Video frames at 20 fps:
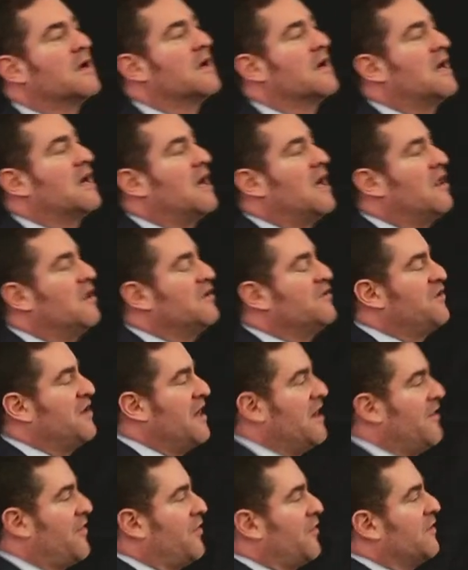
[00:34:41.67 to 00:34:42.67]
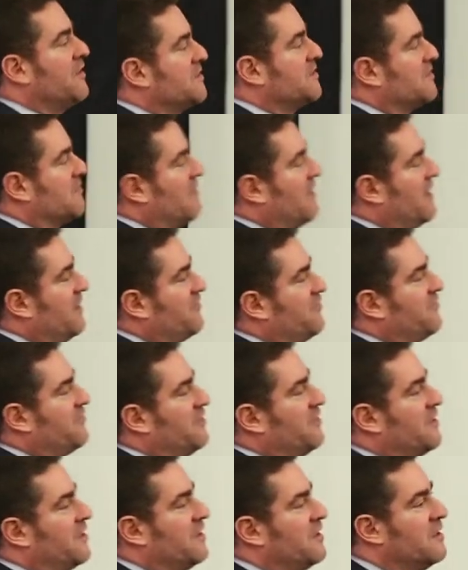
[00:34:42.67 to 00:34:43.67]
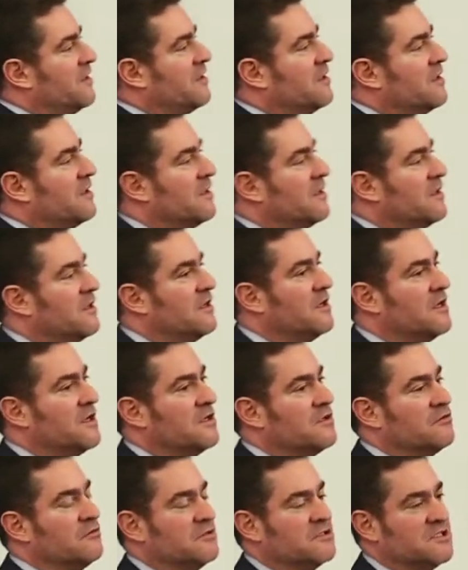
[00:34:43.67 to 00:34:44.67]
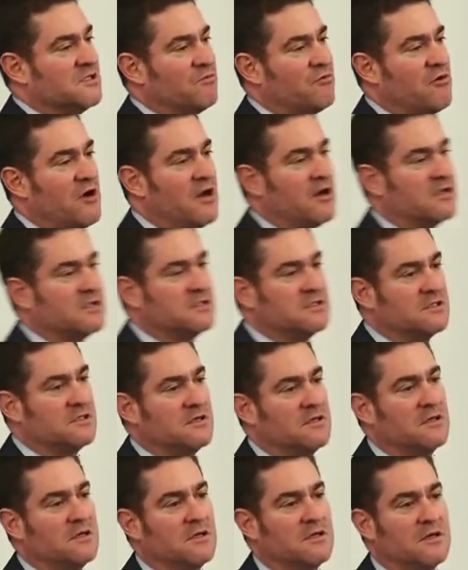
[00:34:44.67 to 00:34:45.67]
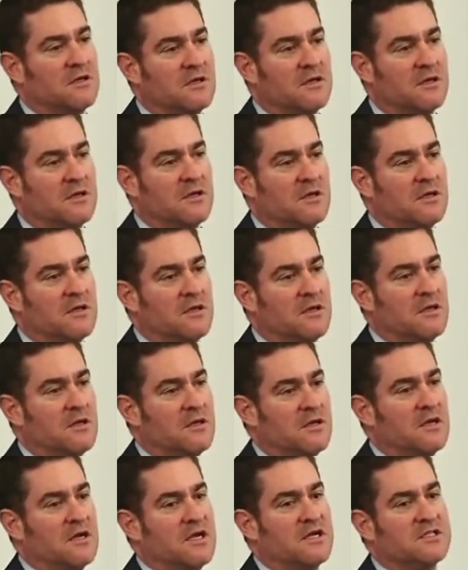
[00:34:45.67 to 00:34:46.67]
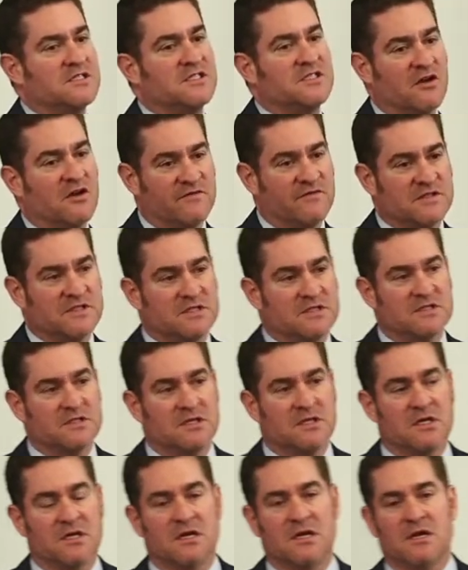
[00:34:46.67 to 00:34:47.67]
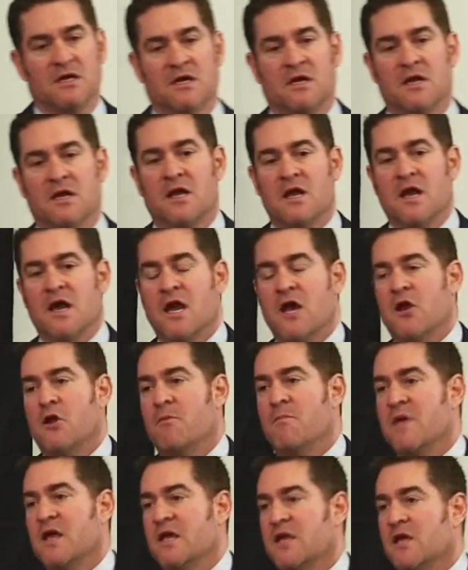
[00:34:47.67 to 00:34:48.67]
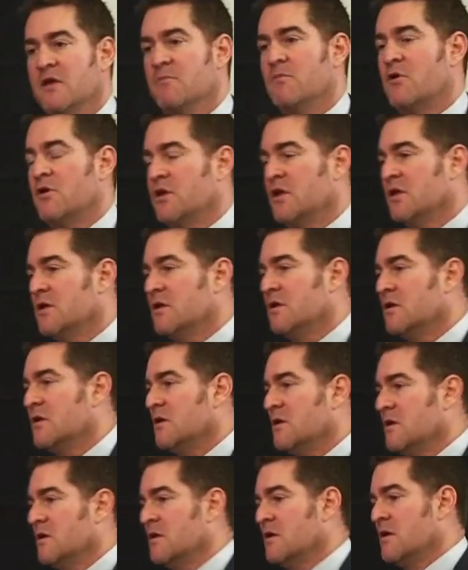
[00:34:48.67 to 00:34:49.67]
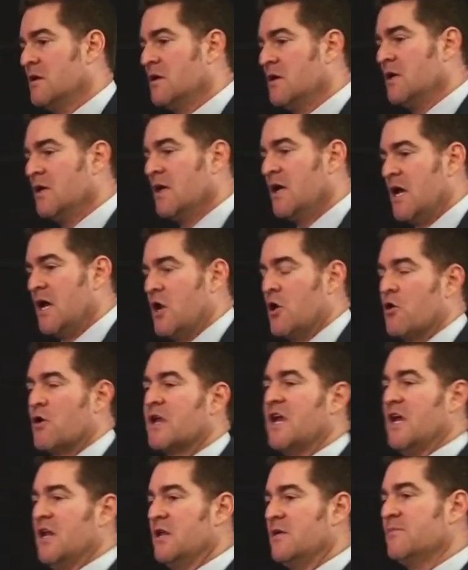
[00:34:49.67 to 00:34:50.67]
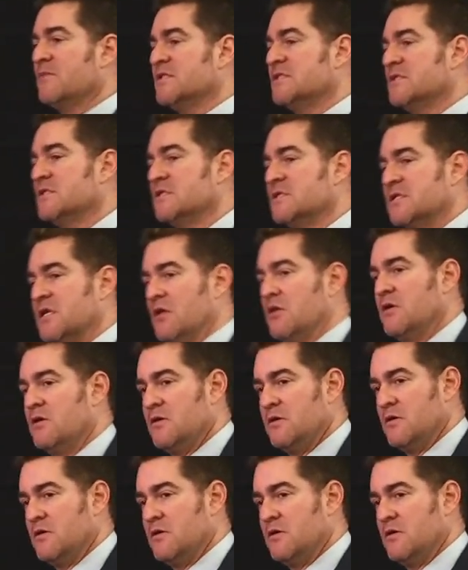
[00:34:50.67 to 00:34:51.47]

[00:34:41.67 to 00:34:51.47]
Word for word: college athletes are actually endorsing products and services and are making money and are gaining business skill.